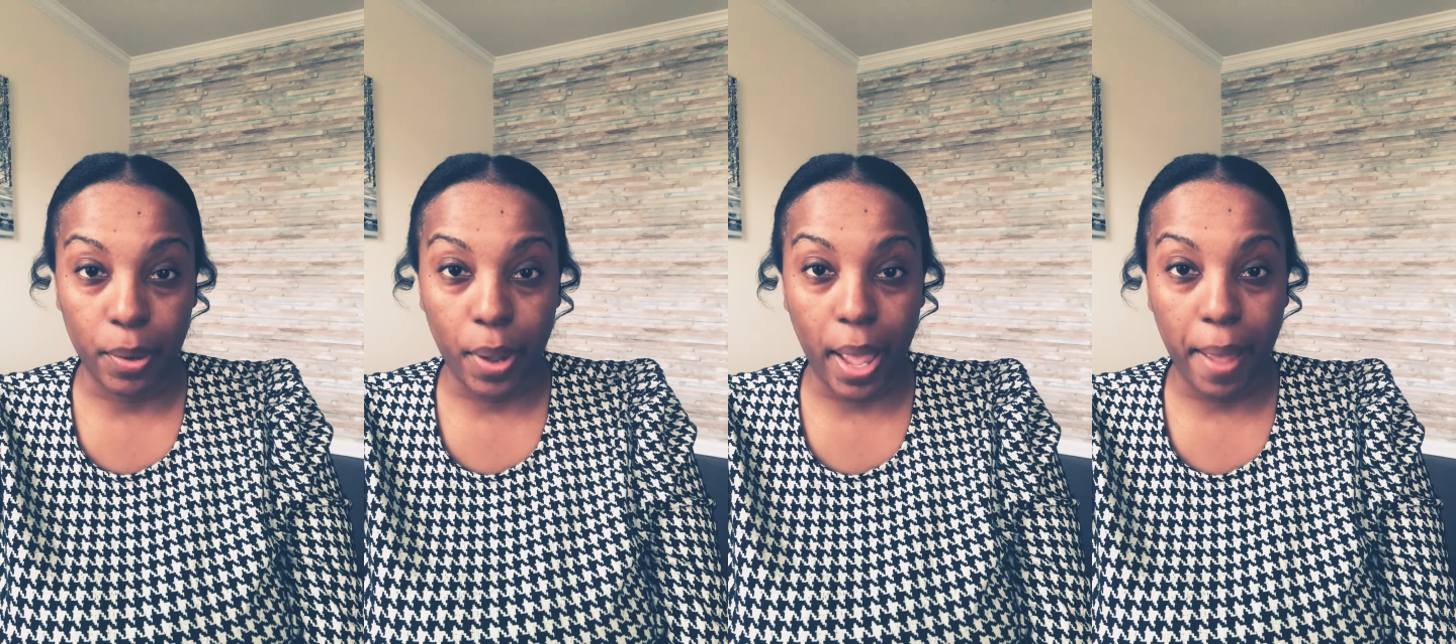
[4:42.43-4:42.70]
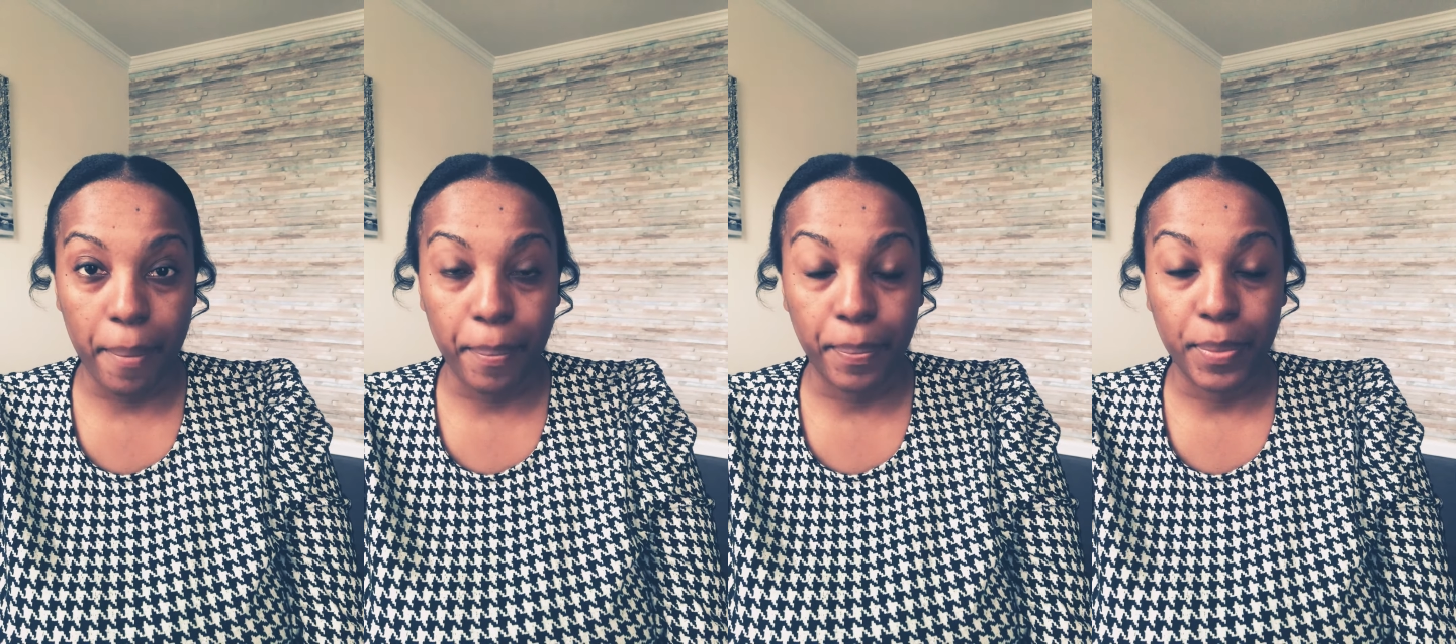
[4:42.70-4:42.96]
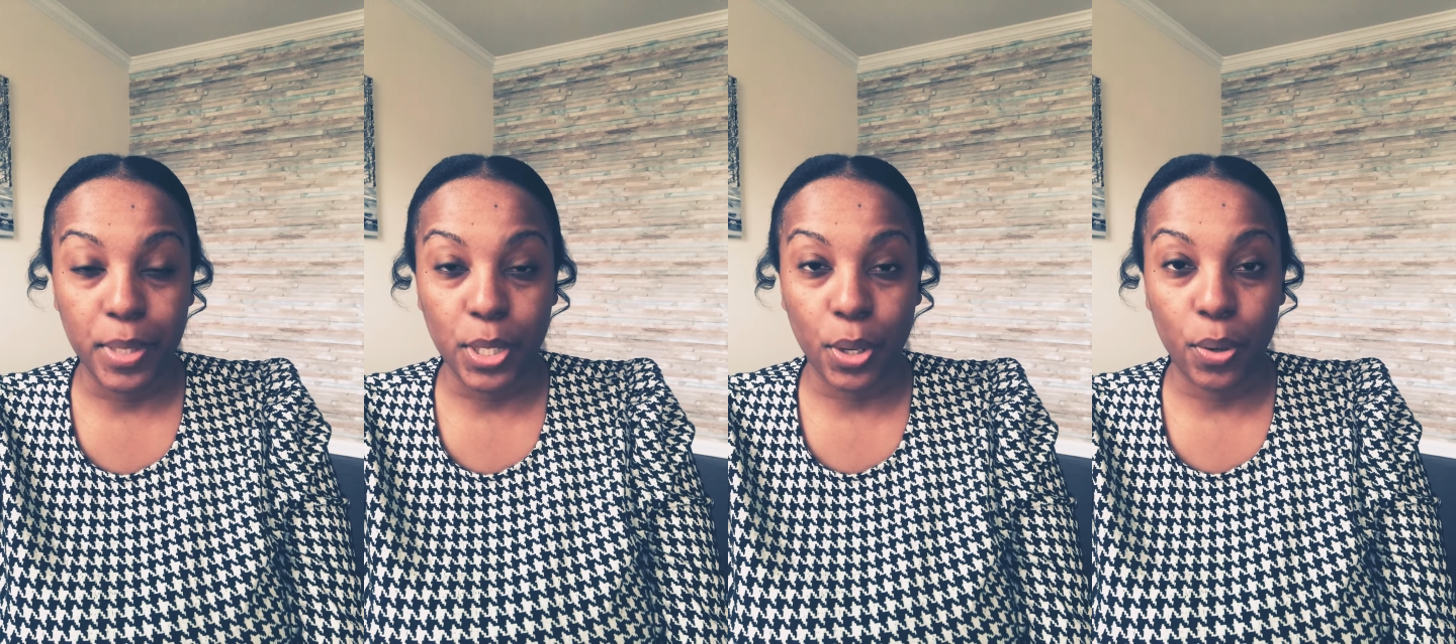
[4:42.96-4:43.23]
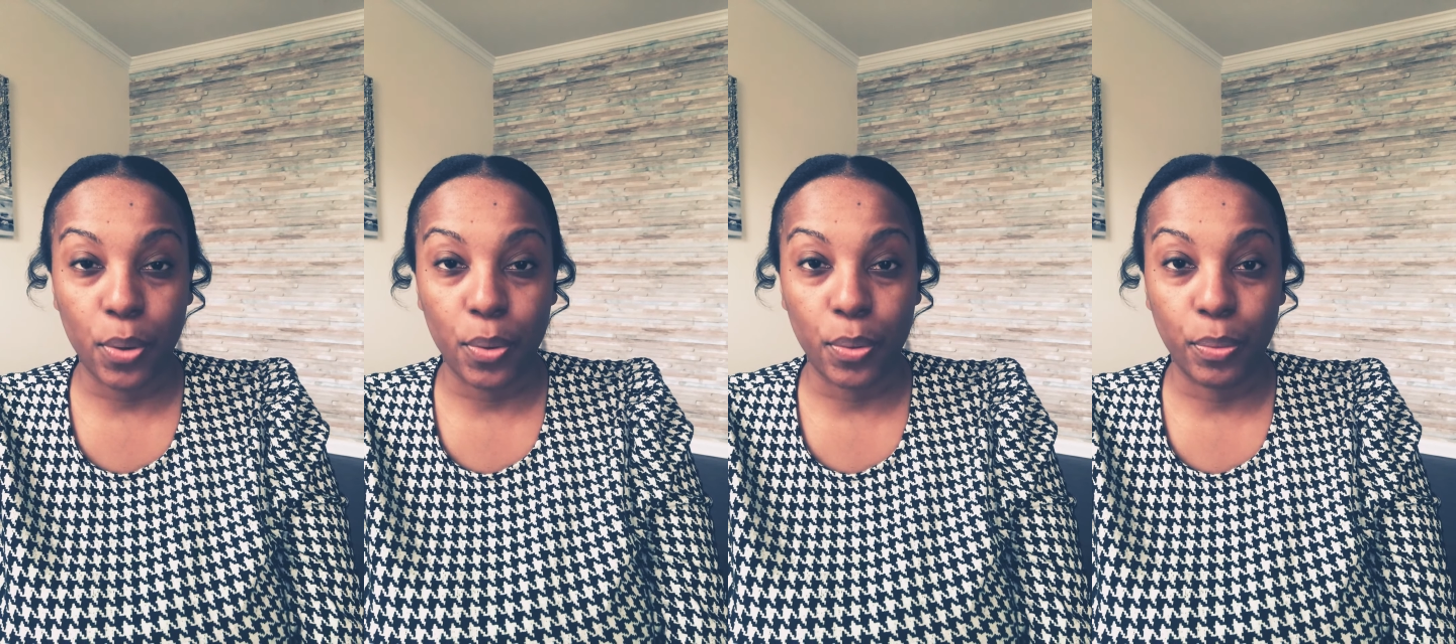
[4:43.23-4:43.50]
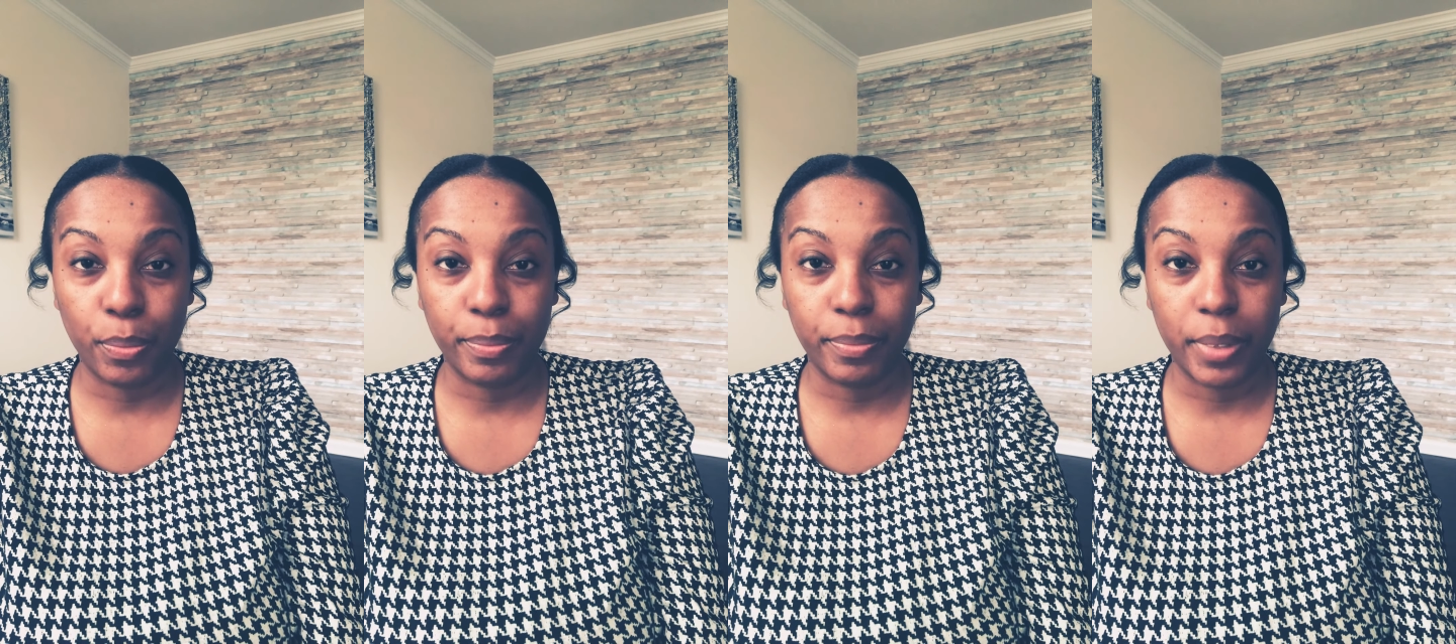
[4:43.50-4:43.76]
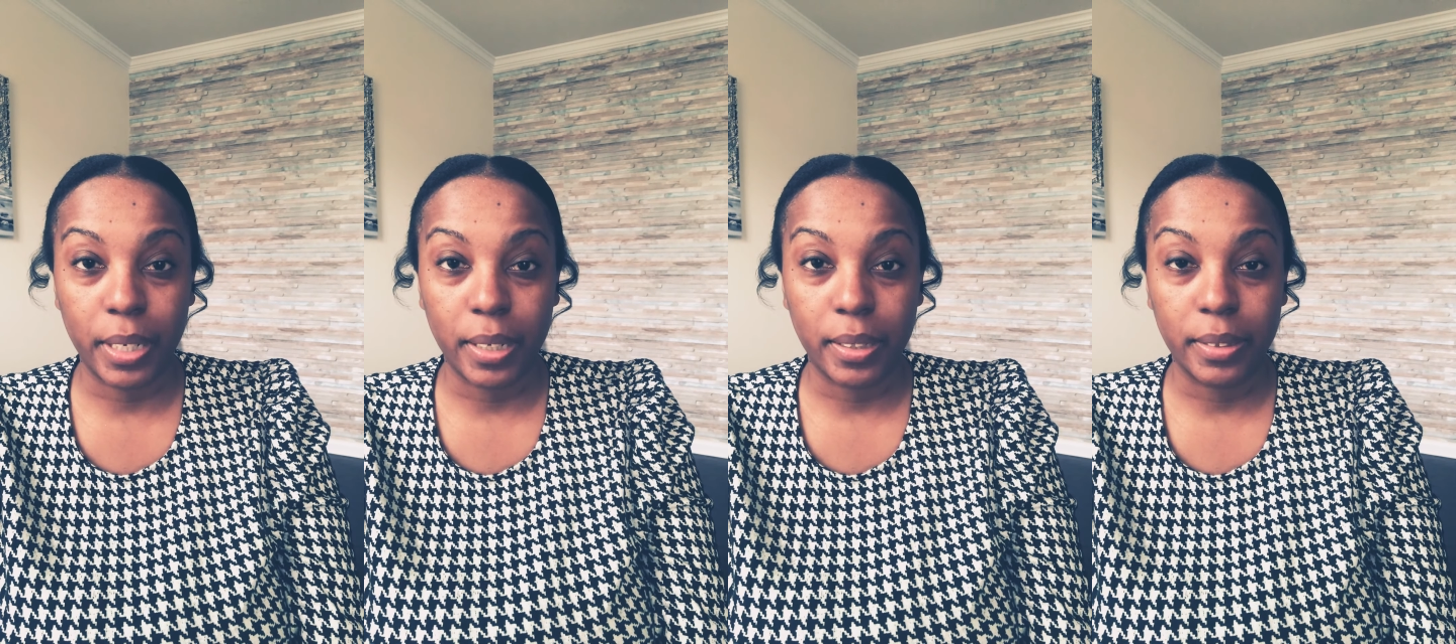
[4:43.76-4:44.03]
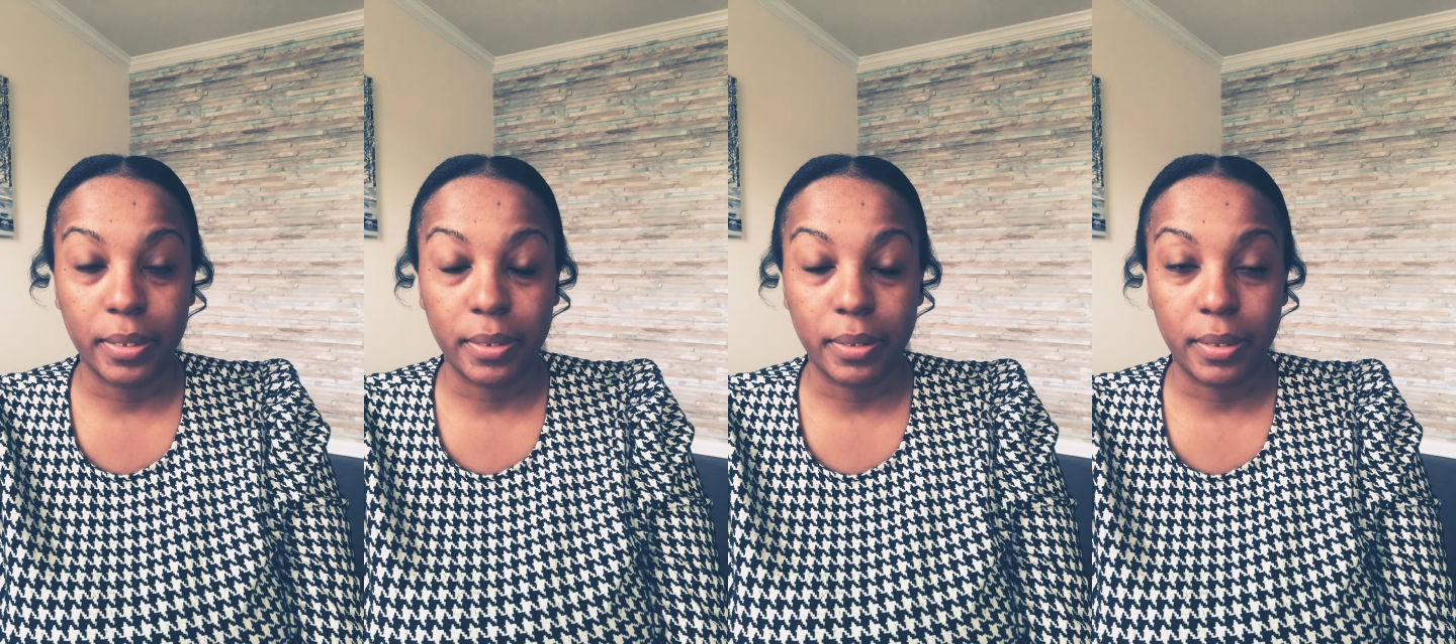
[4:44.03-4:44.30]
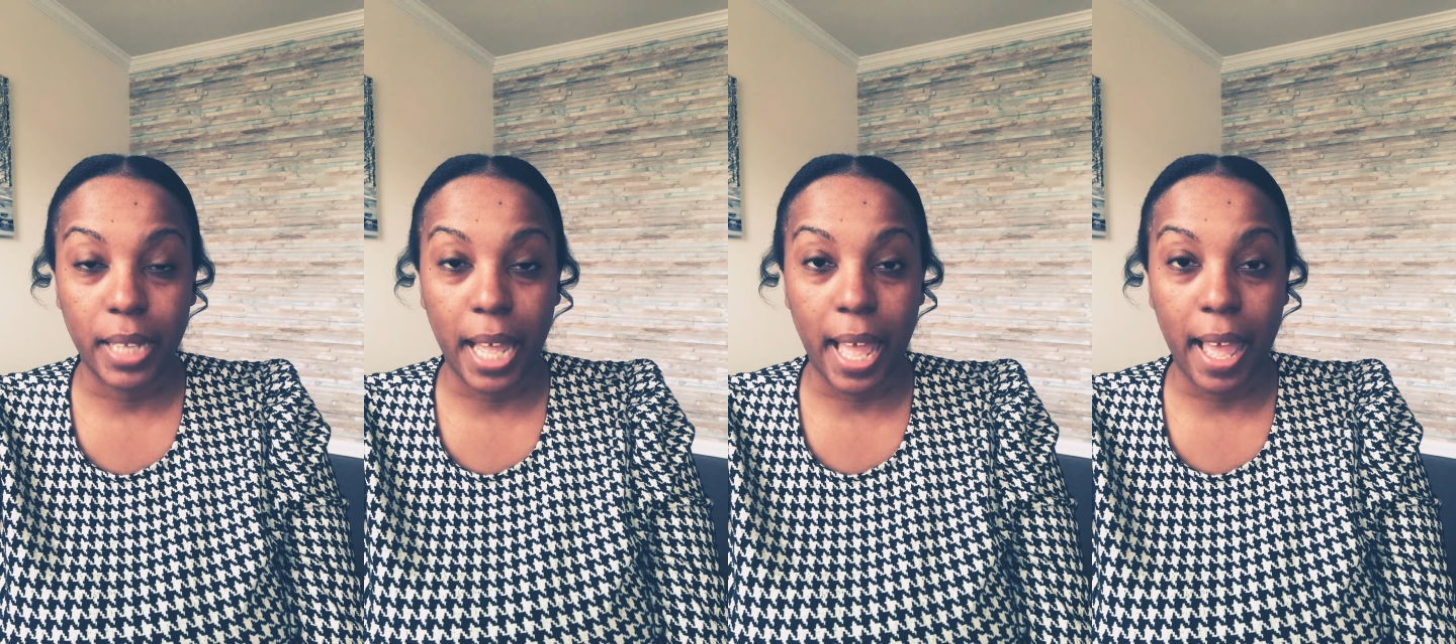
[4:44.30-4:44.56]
Okay, so I